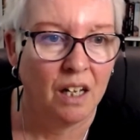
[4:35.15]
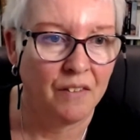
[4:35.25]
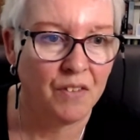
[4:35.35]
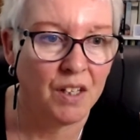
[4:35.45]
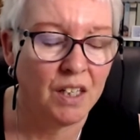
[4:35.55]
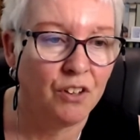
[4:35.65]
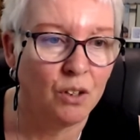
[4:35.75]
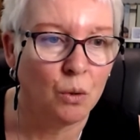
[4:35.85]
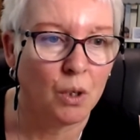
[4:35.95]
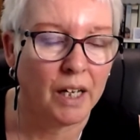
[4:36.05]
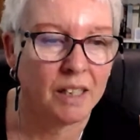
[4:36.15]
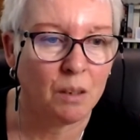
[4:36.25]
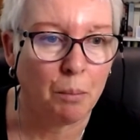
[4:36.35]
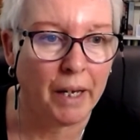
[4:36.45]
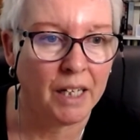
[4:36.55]
And then if you look at
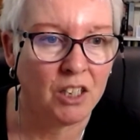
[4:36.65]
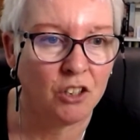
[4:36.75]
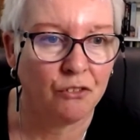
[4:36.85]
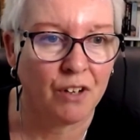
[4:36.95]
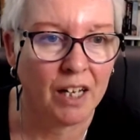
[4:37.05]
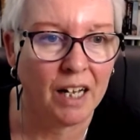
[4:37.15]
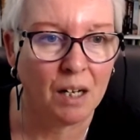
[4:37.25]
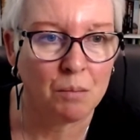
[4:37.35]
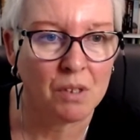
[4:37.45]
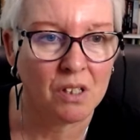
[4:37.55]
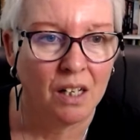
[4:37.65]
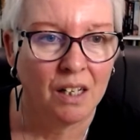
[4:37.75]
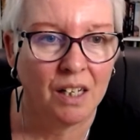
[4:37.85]
the Page of Cups,